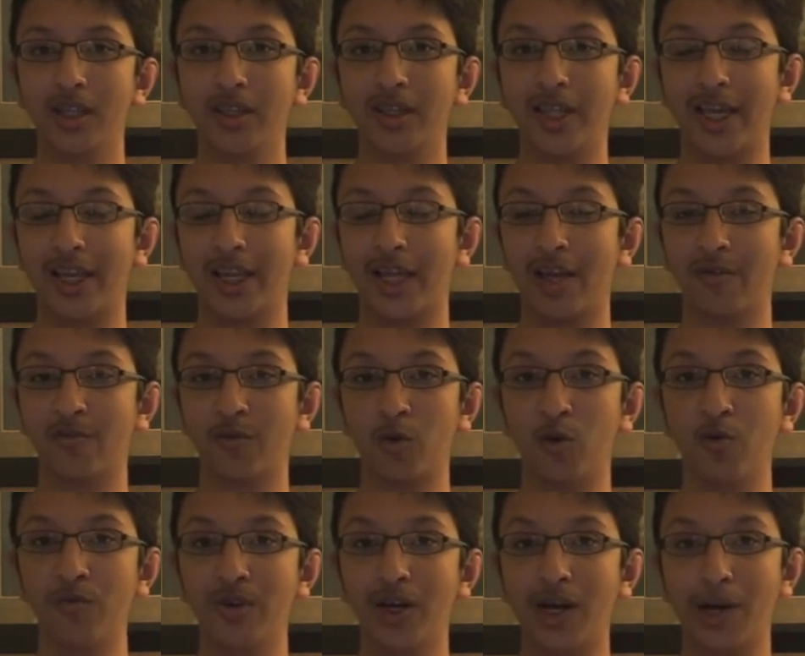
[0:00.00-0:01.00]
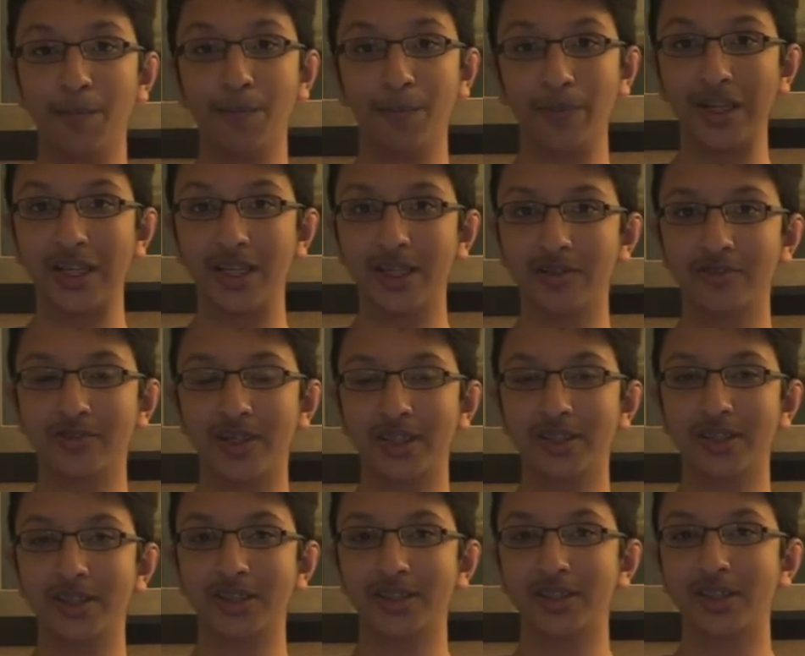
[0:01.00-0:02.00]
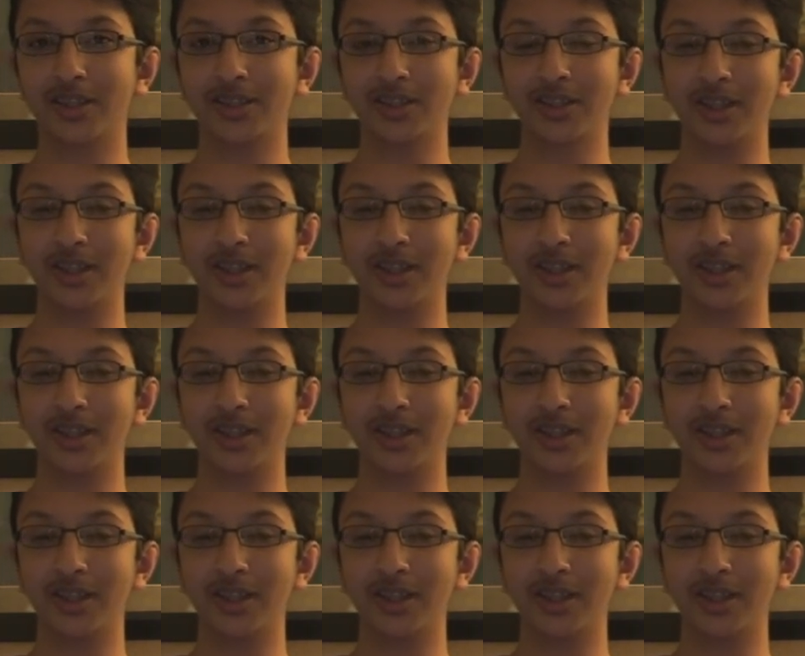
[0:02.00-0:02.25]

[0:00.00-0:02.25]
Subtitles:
that have over 1 billion transistors